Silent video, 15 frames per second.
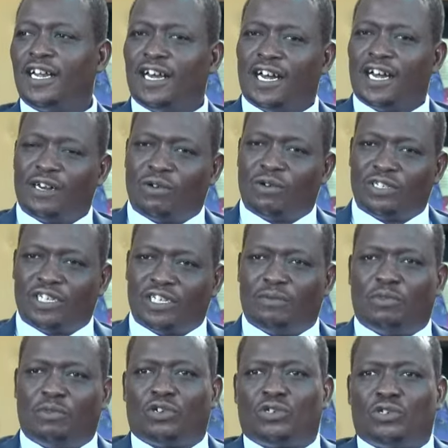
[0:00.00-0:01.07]
I was able
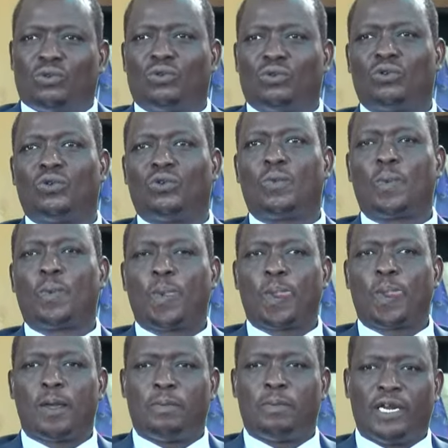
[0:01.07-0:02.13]
to
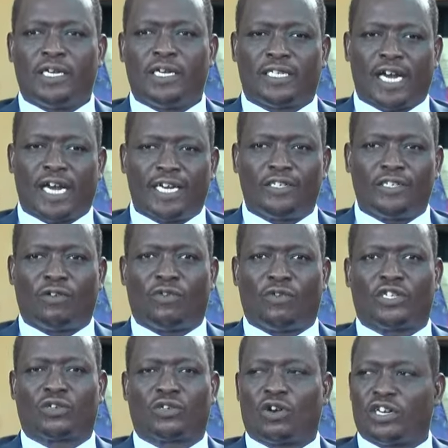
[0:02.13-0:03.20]
be in charge of the
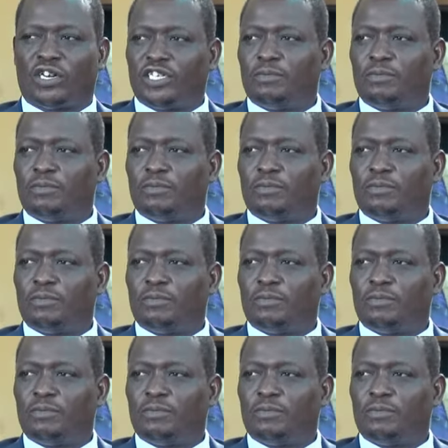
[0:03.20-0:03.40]
scholarship